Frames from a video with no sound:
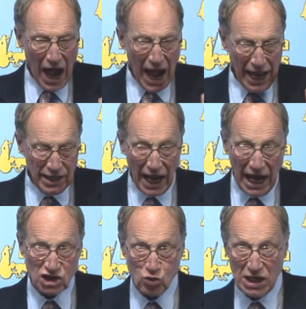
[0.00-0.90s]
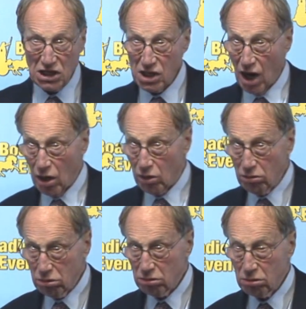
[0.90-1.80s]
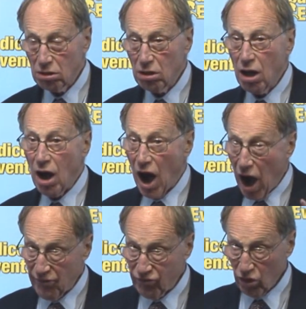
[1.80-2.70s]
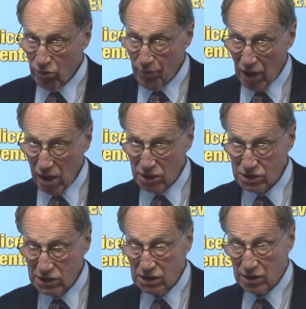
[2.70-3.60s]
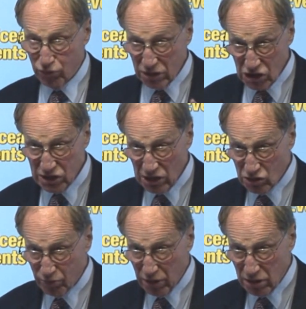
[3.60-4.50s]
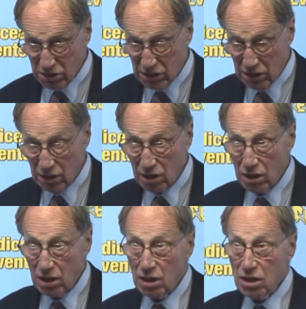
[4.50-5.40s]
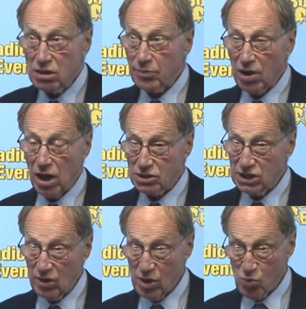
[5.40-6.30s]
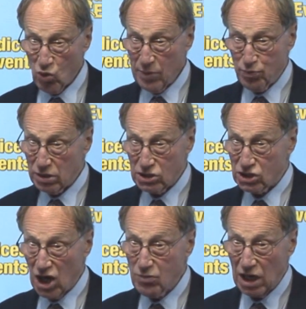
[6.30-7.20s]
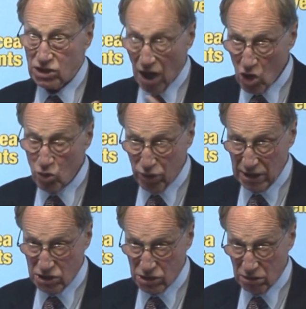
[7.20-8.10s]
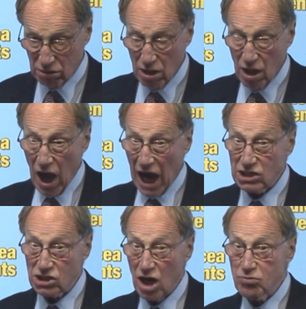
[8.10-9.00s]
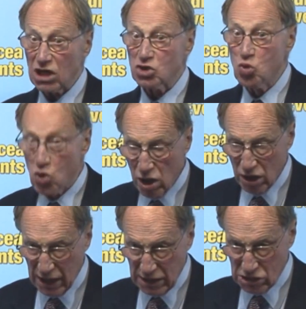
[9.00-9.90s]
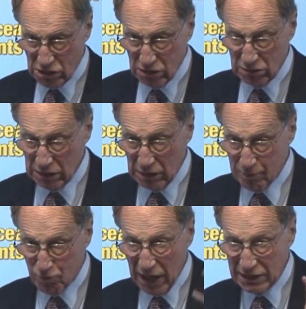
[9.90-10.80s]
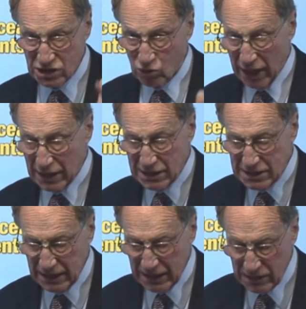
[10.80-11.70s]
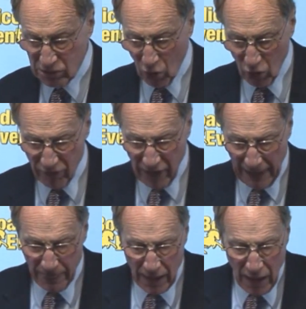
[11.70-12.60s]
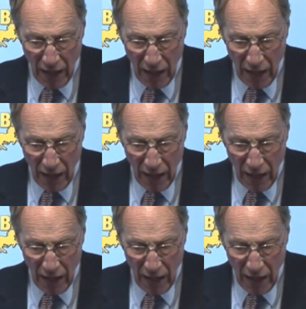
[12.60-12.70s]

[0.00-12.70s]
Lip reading: And as we know, our former party, the British National Party, the party we put so much hope into and so much work into, blood, sweat and tears, all of that,